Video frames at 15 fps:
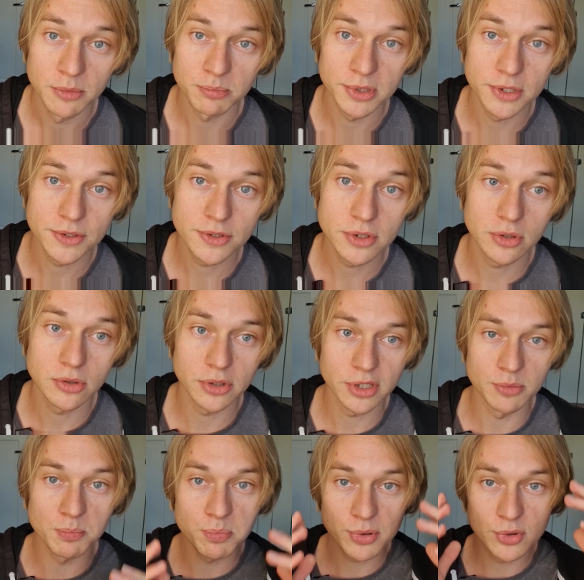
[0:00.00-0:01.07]
because you'll
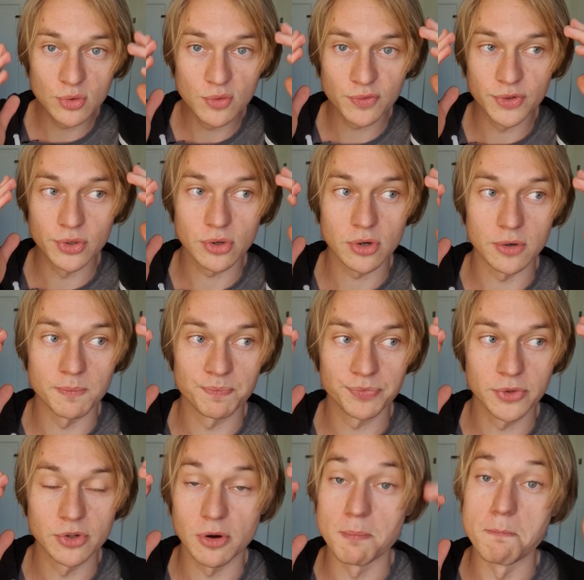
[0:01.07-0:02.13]
improve your
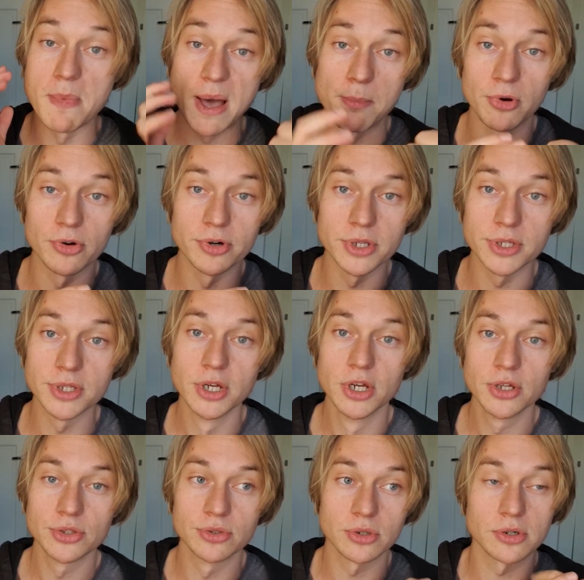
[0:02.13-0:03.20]
memory,
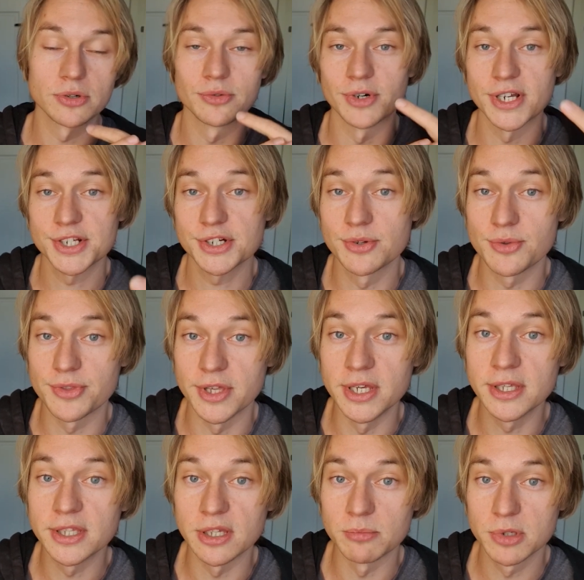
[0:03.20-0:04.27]
your rational
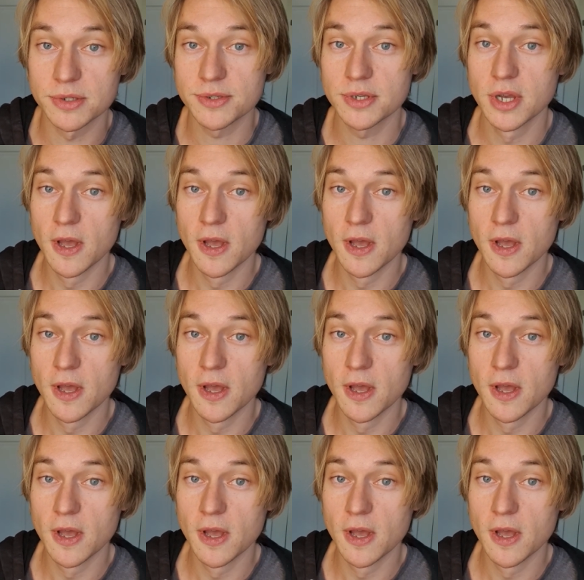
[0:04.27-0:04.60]
thinking, because